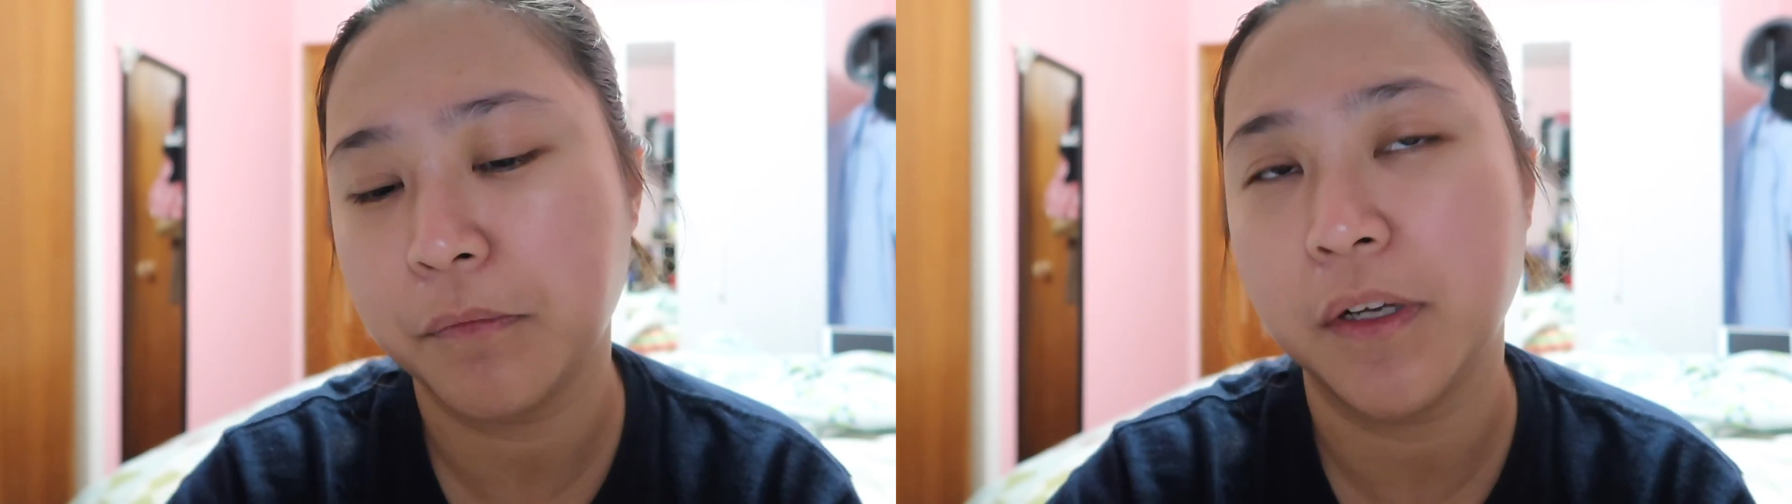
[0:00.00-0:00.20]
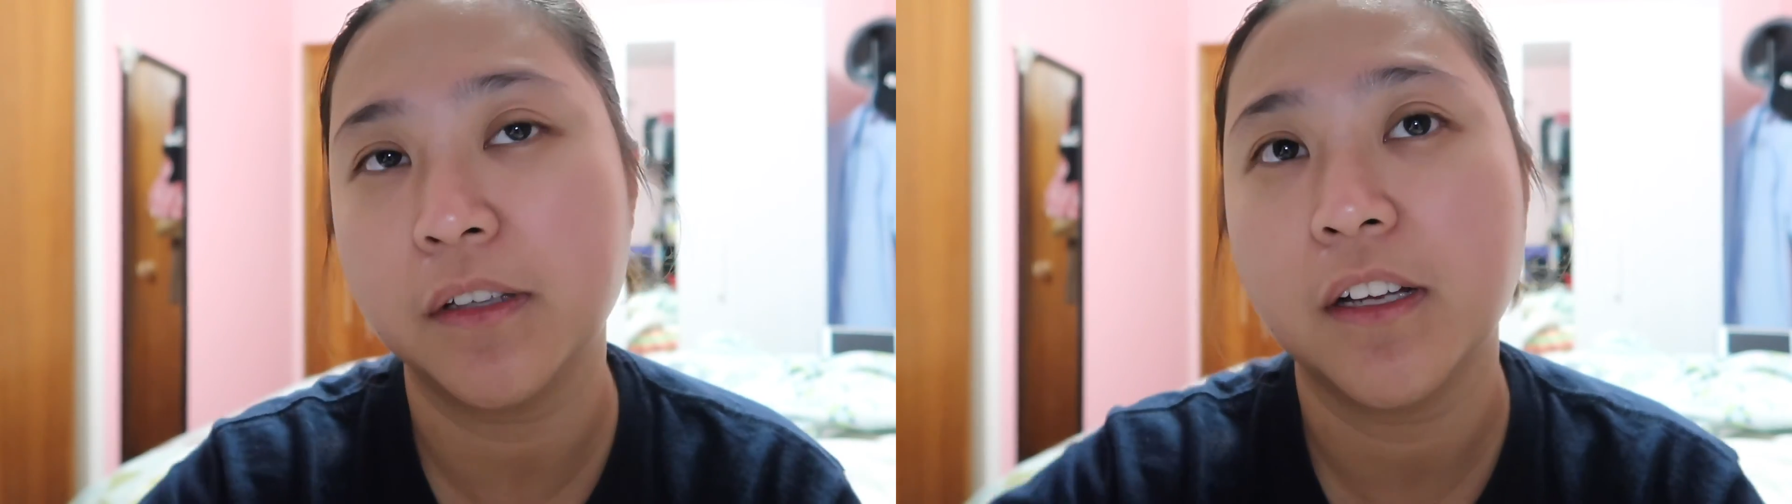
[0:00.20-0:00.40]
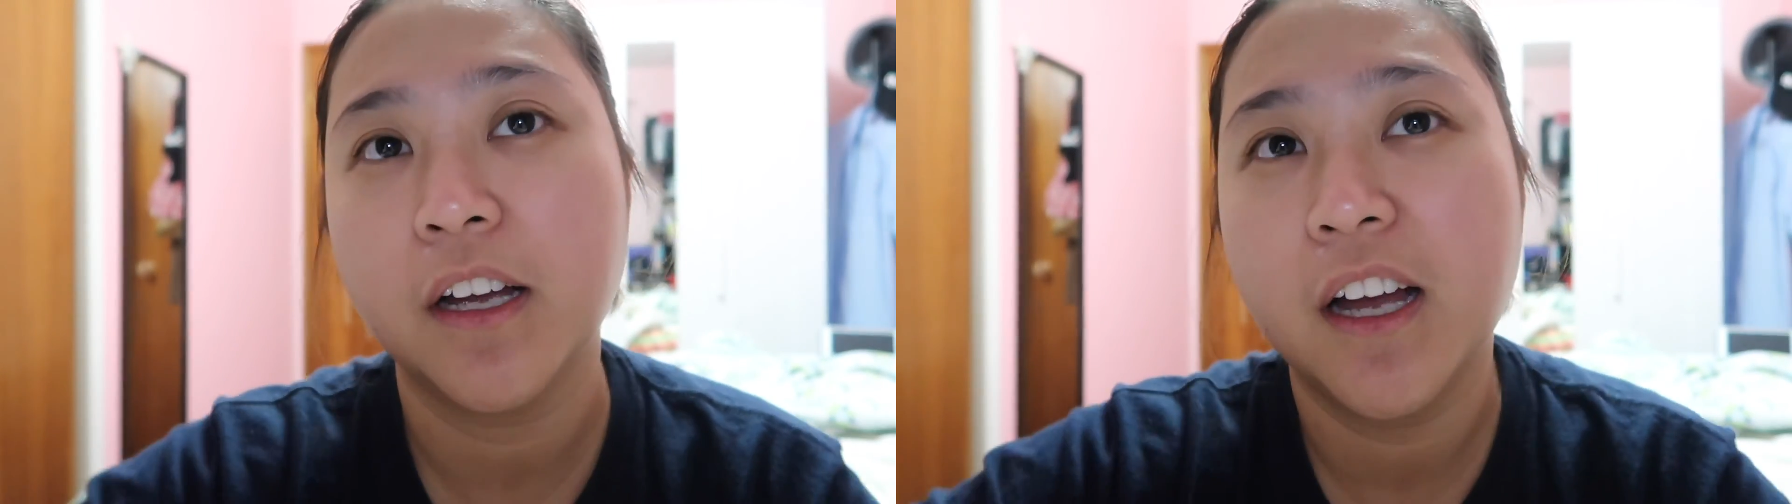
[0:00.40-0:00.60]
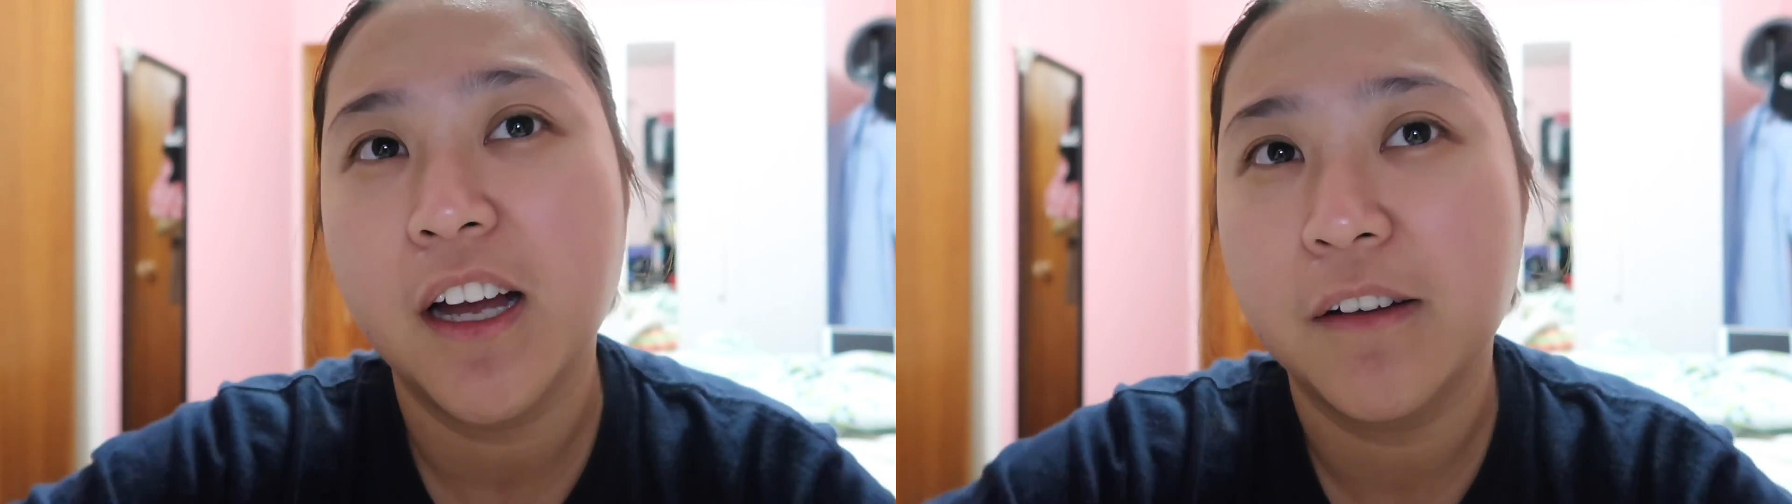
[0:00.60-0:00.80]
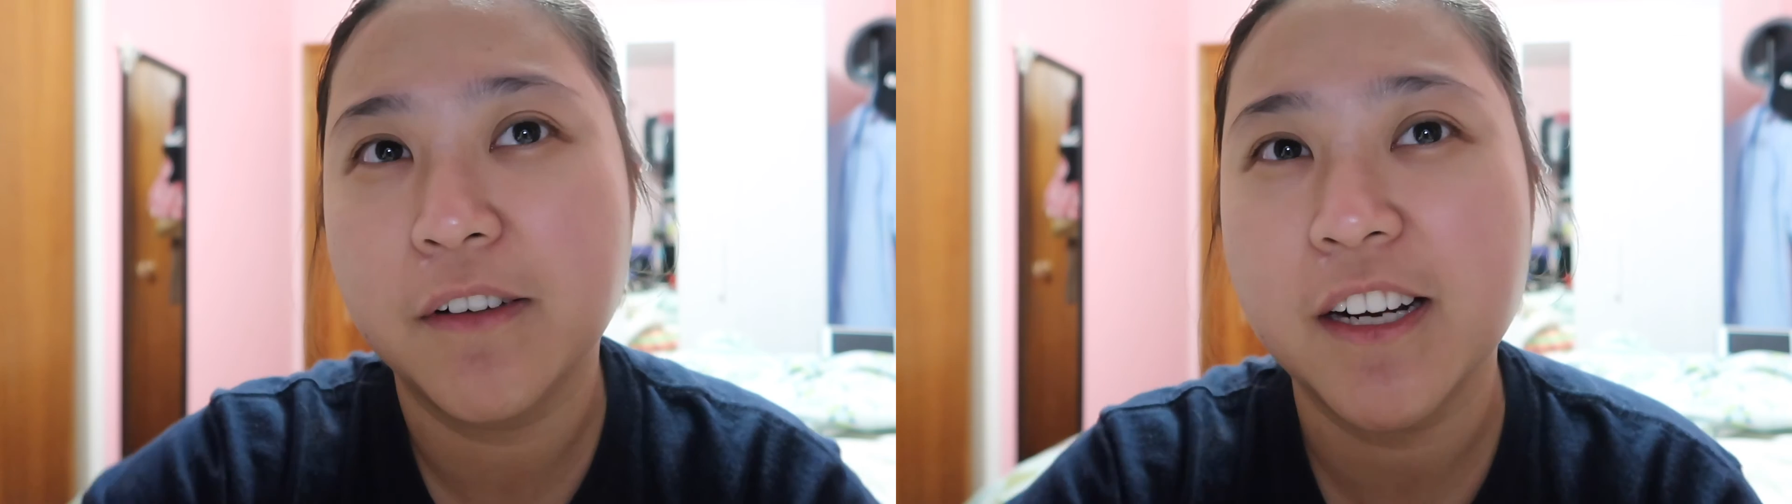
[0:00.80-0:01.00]
But
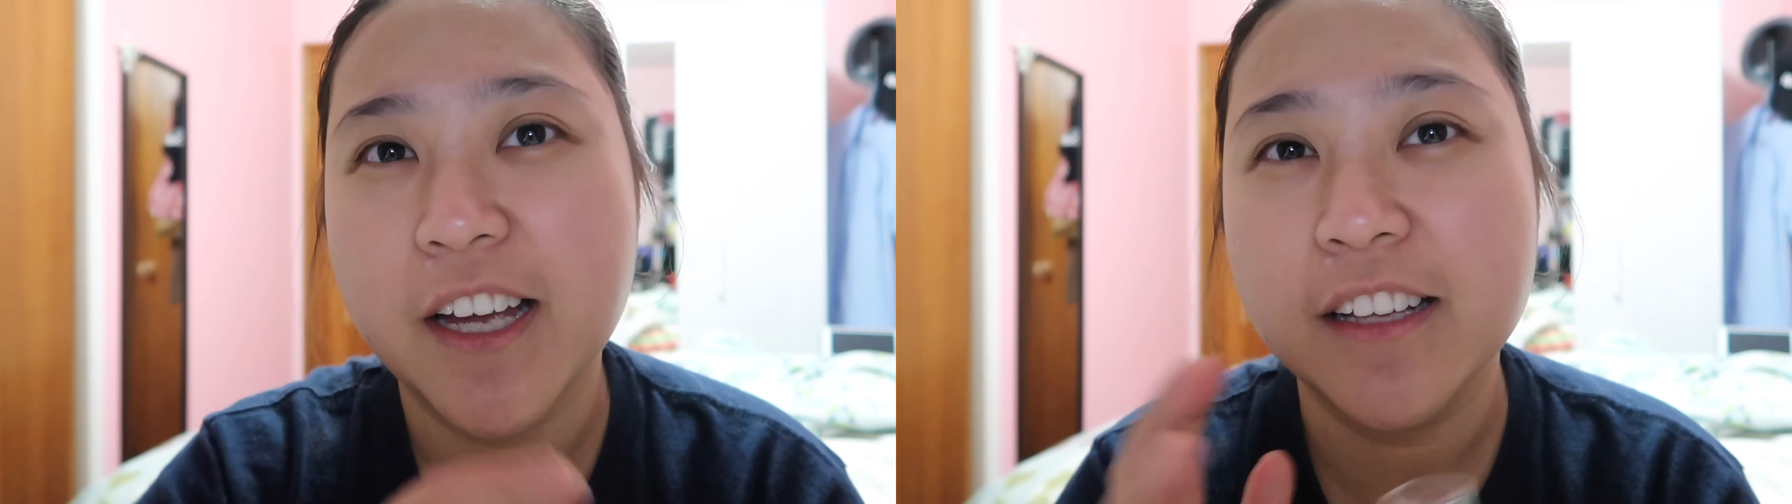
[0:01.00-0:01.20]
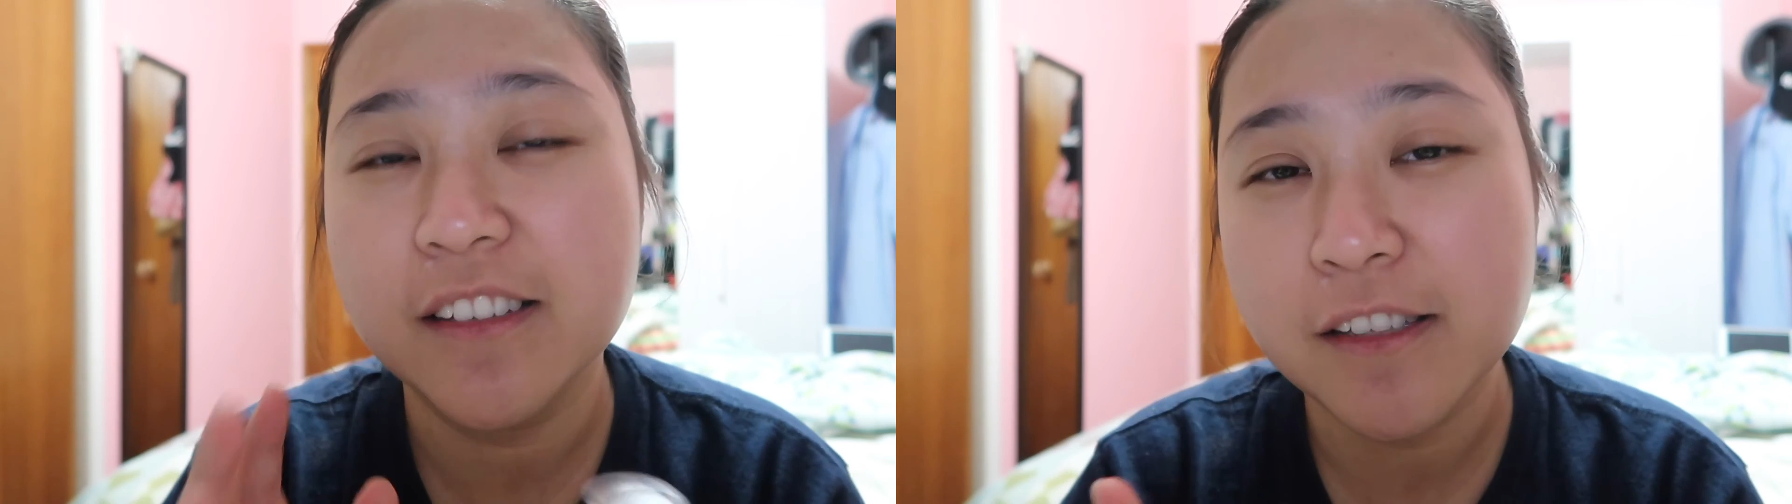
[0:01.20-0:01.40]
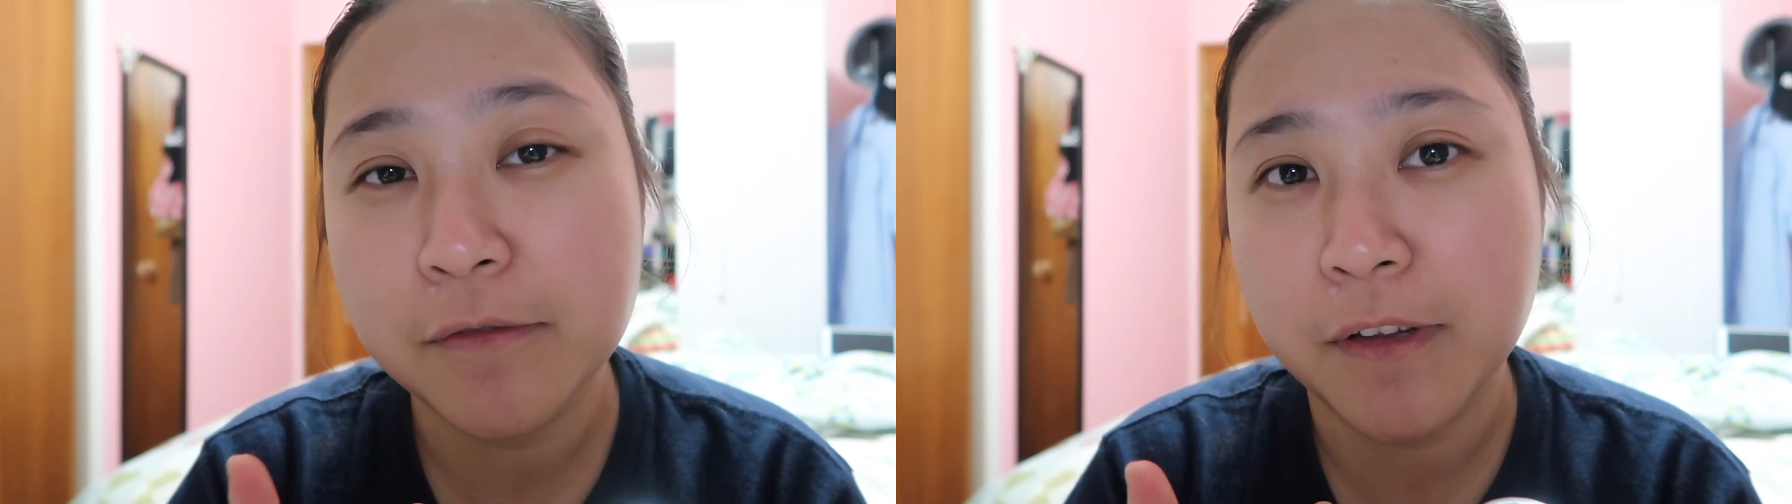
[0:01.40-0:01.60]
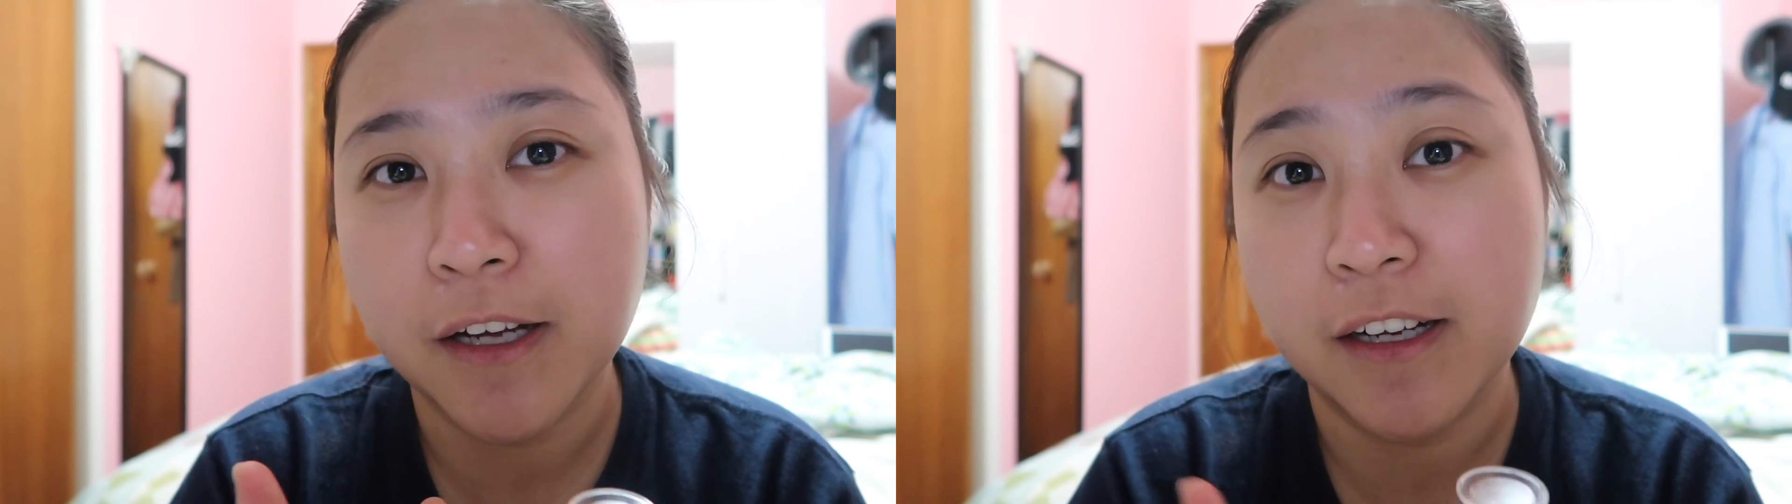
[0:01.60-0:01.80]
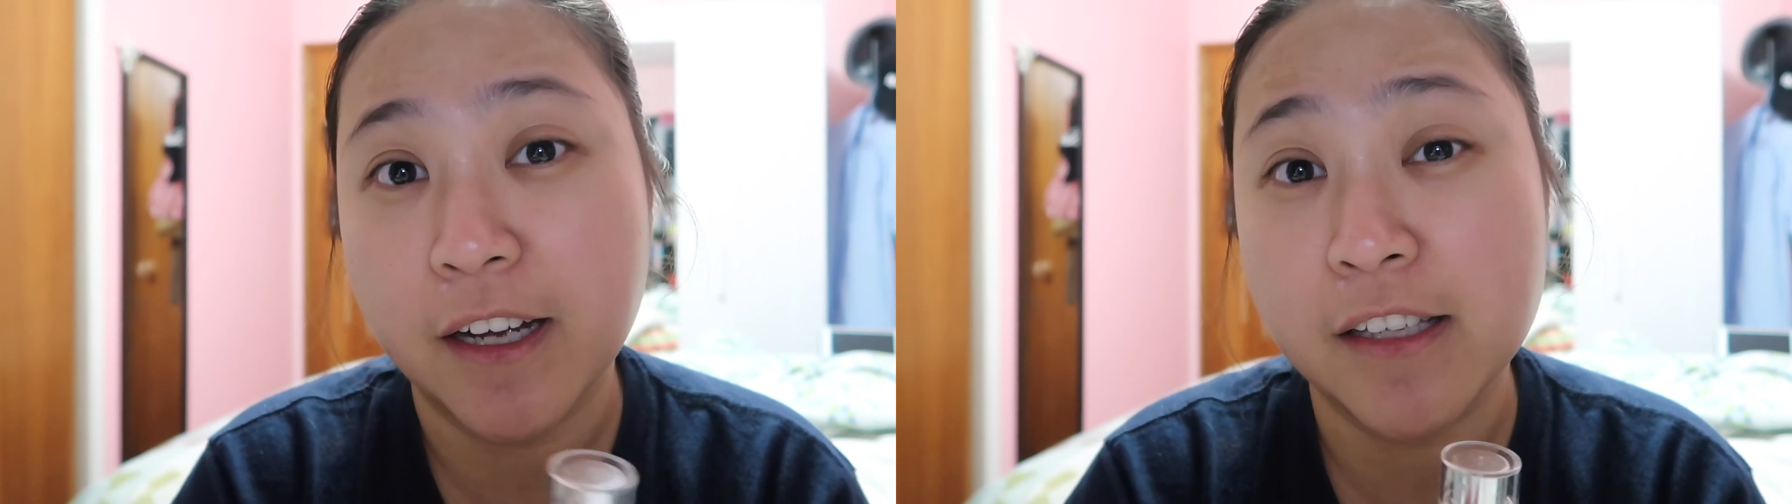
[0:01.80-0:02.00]
I'm gonna end this
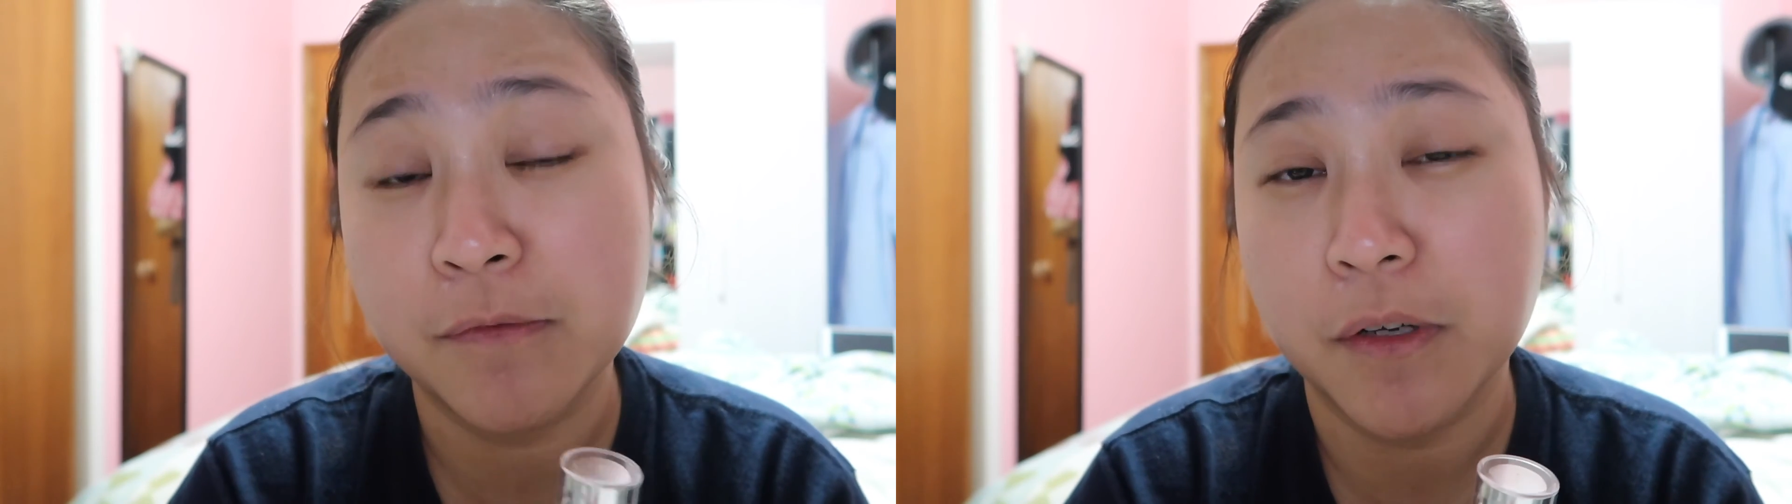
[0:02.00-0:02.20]
vlog, guys,